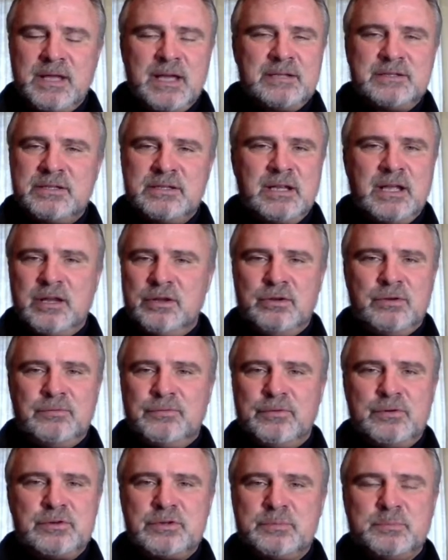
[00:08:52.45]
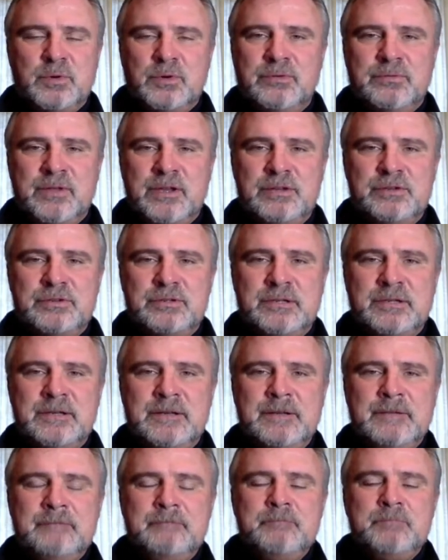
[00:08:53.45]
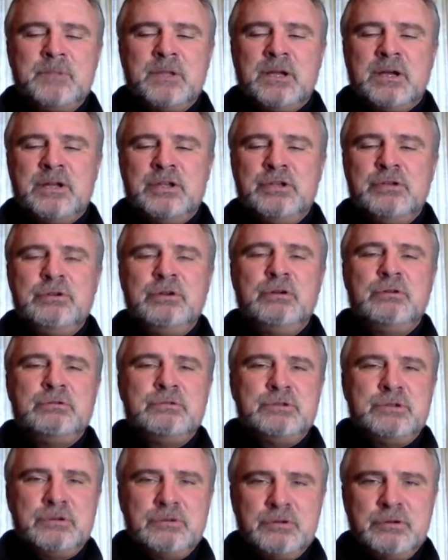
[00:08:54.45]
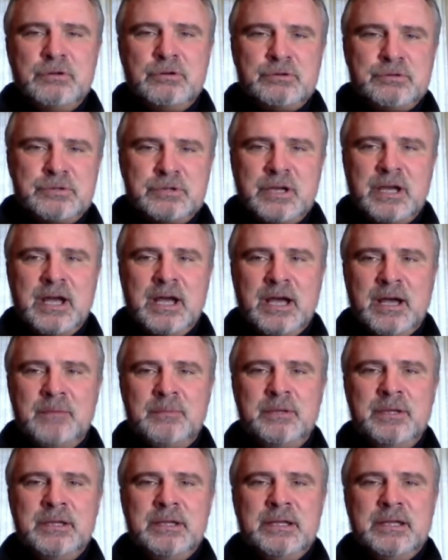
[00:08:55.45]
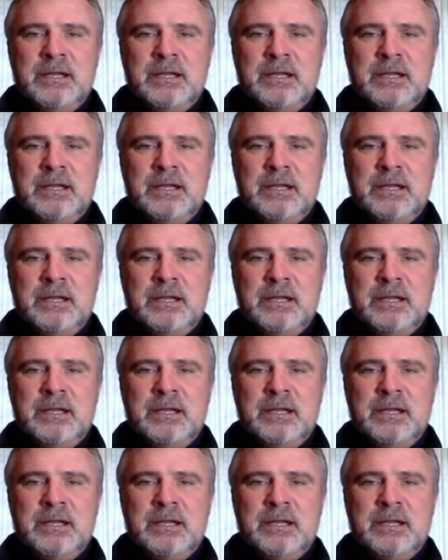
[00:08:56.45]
That's not your first motivation. You don't do your job